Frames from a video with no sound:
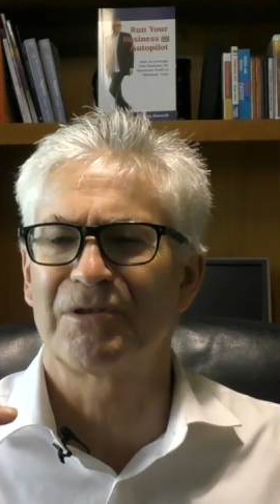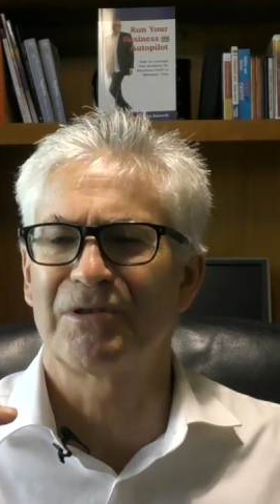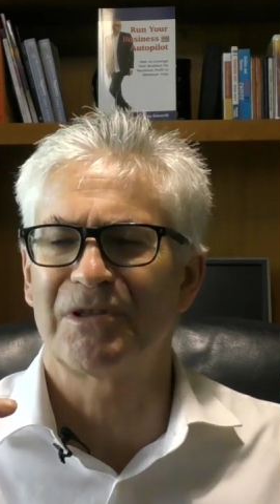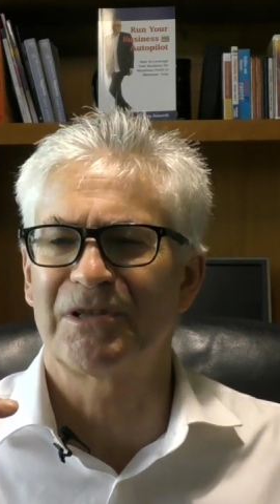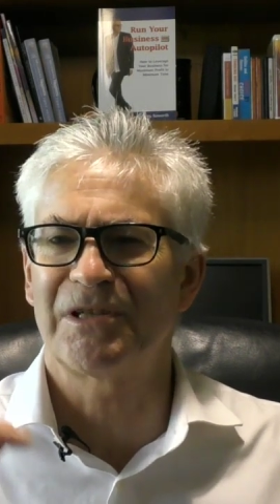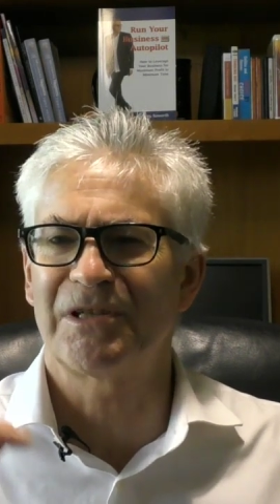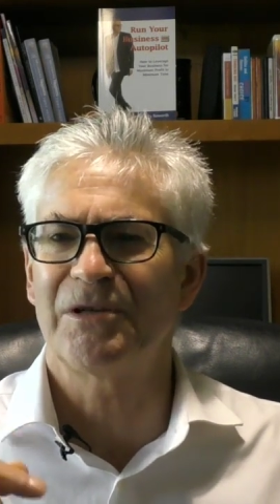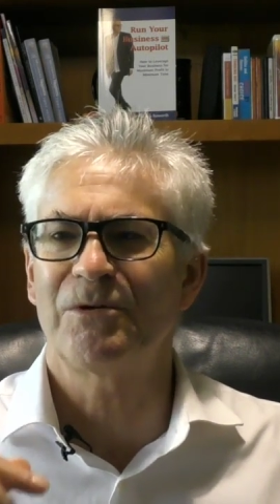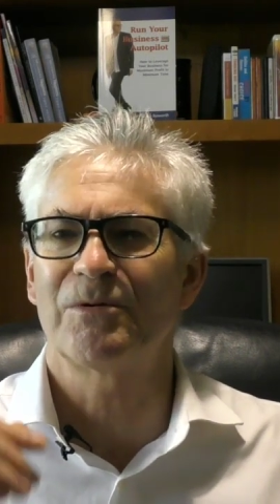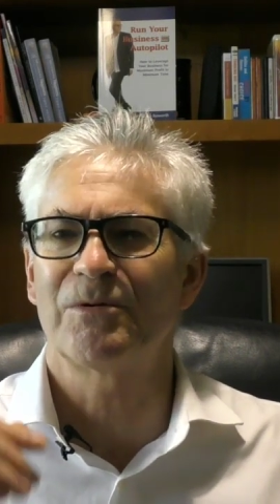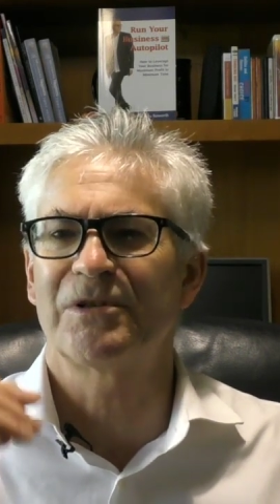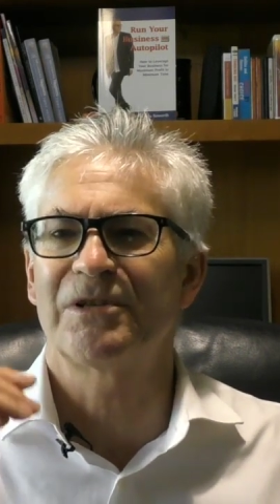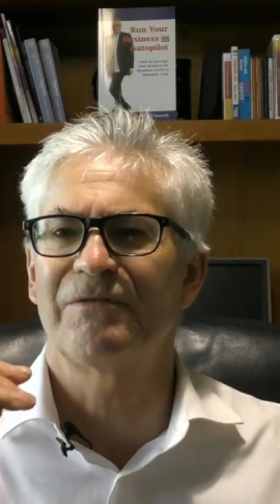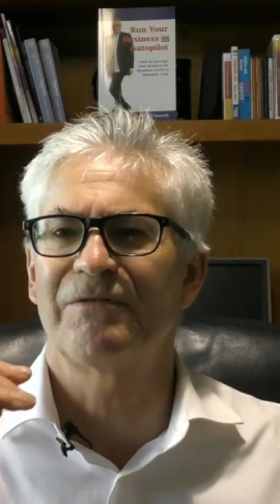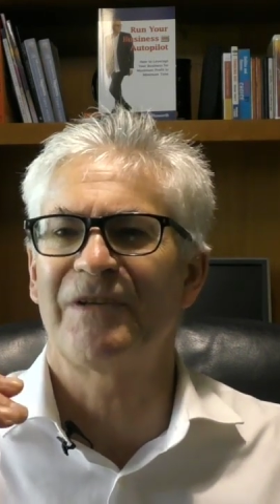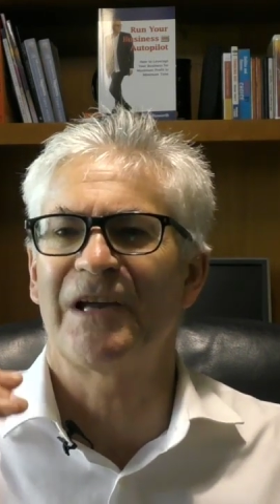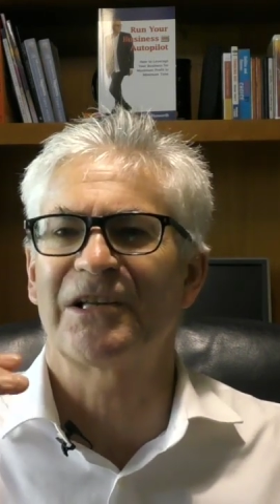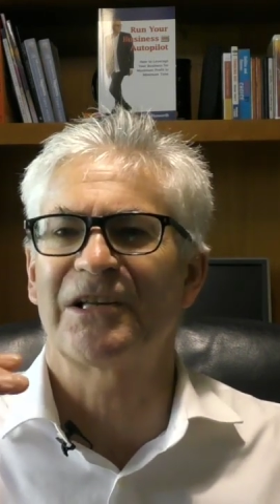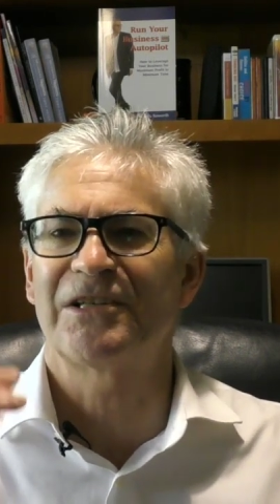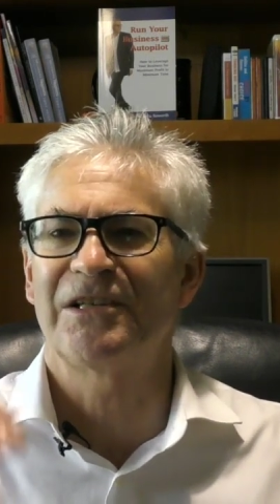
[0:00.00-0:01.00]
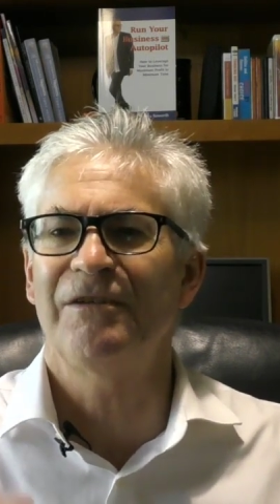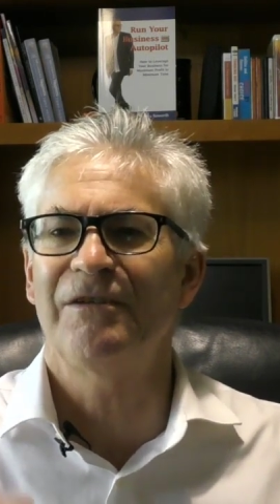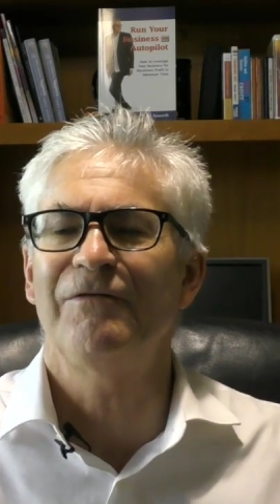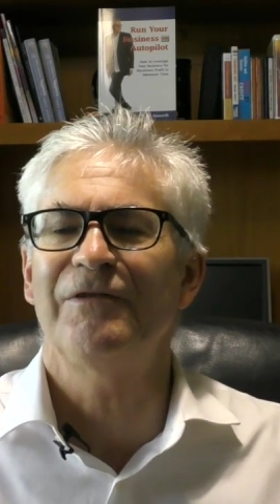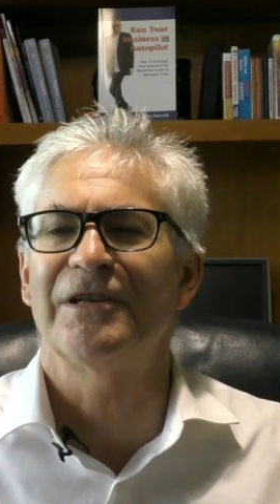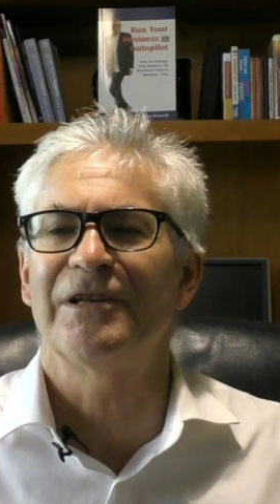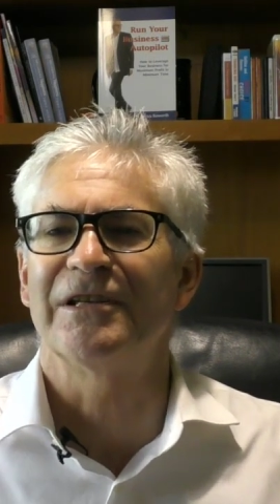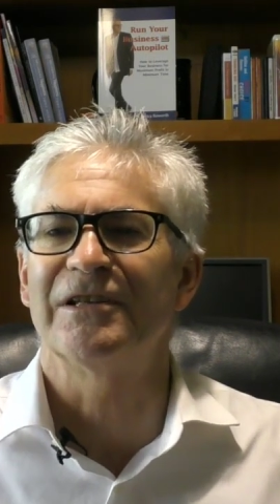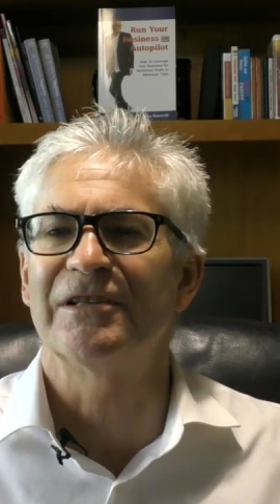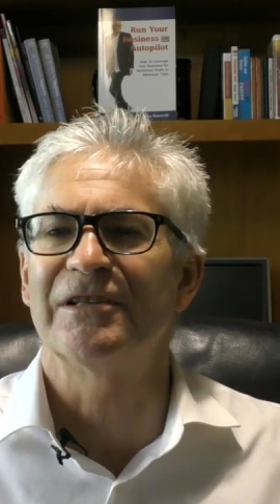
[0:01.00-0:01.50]
sequence of
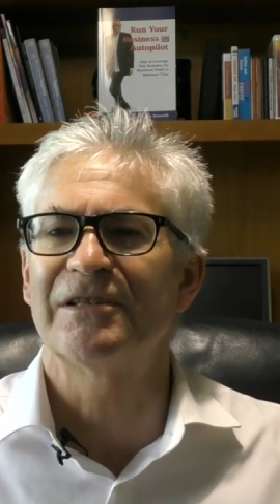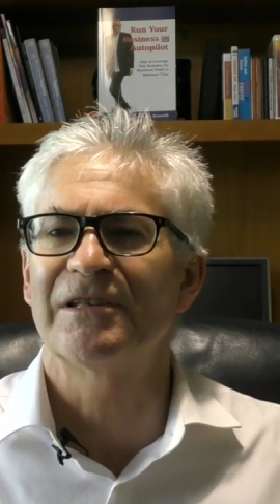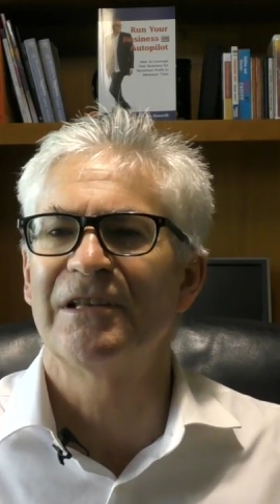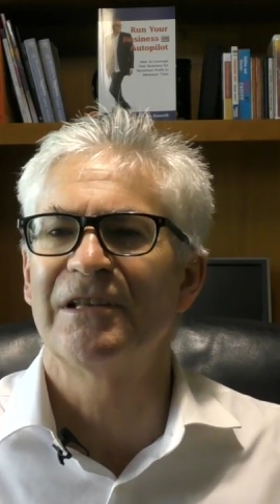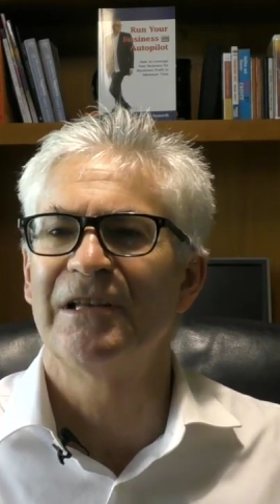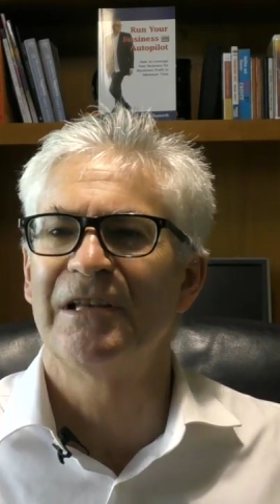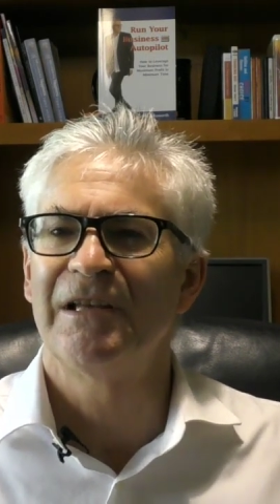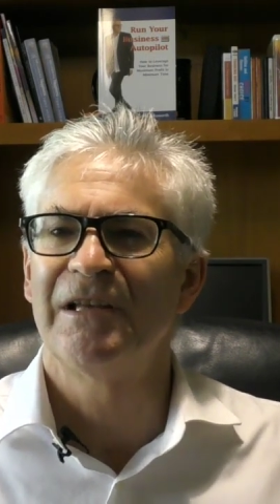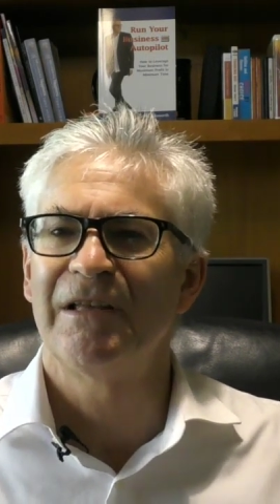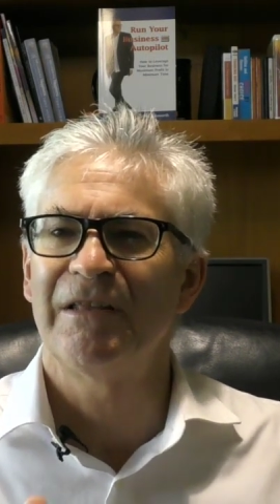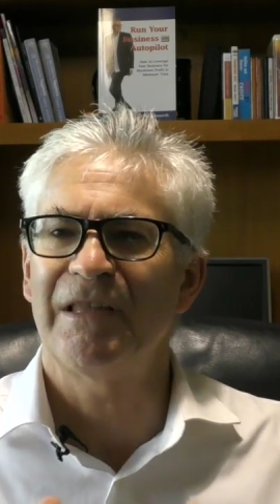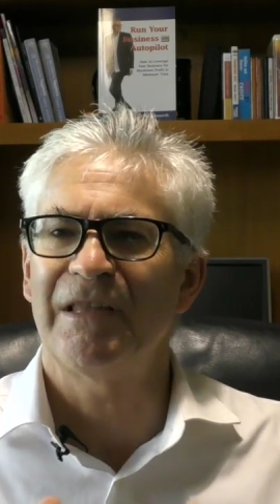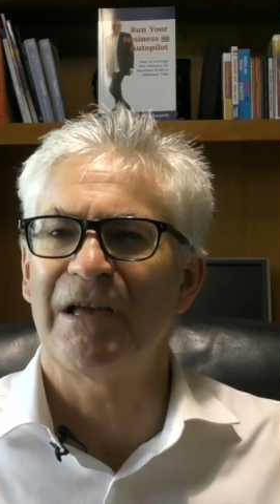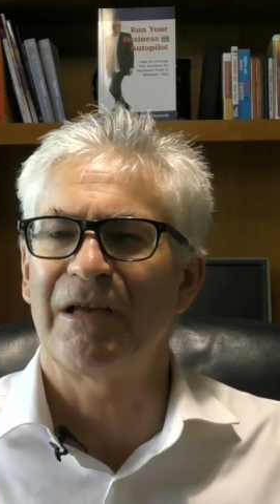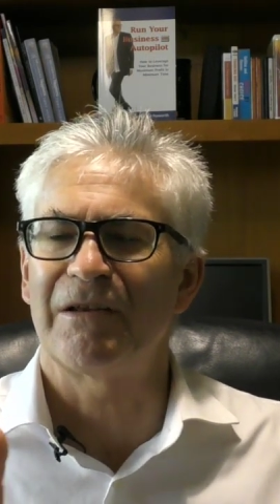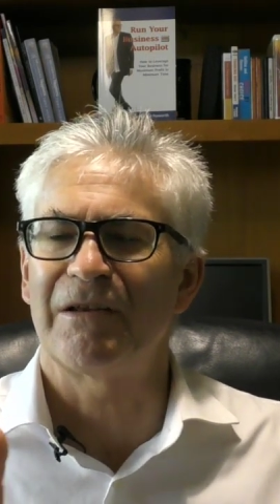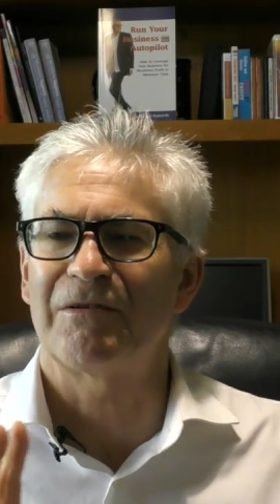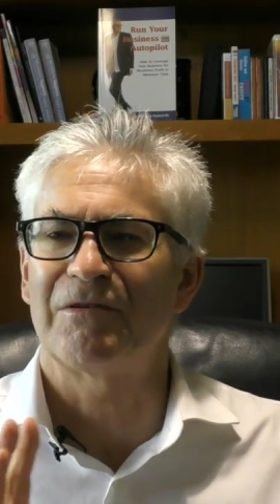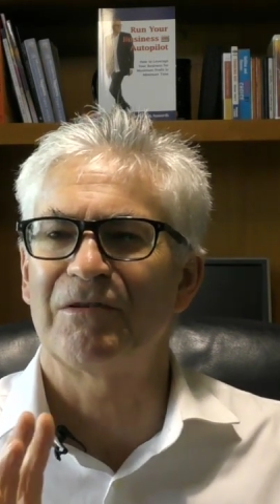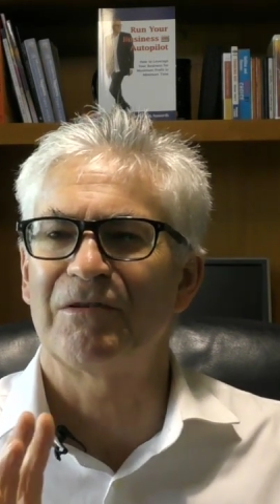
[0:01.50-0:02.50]
activities that